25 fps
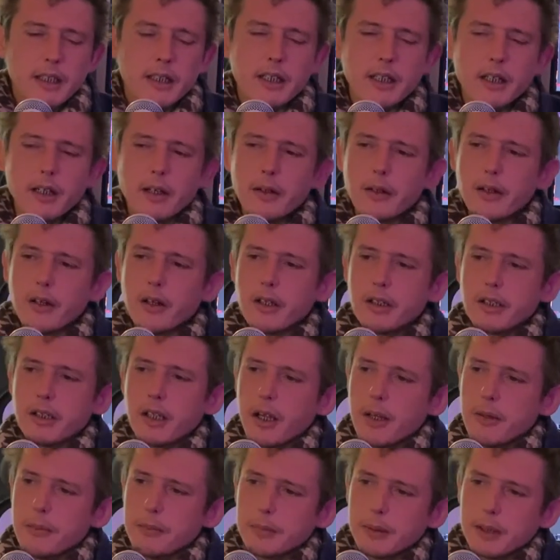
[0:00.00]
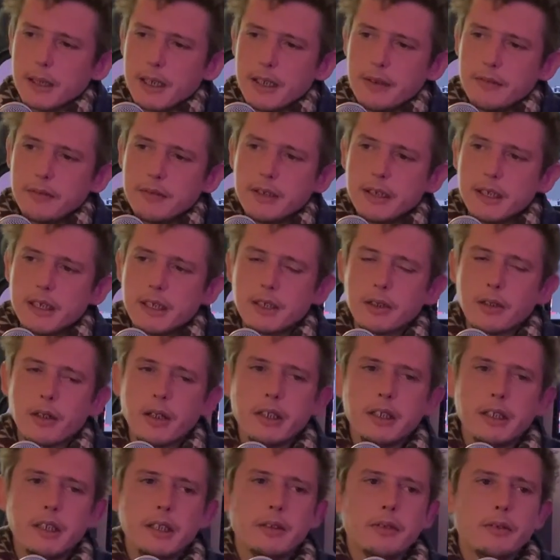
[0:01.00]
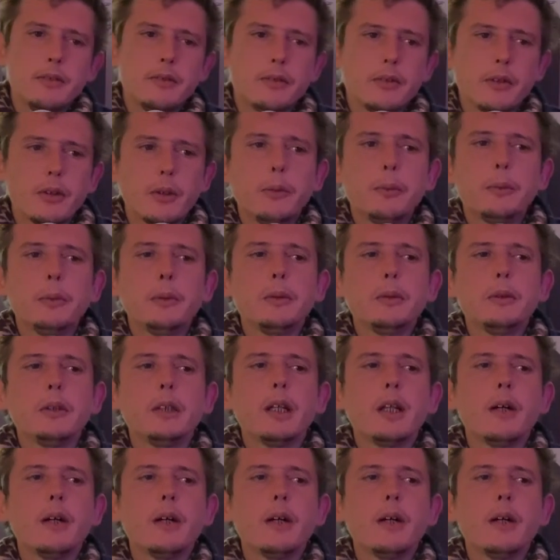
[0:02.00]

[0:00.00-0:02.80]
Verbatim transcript: You know, and I don't believe in this idea of normal.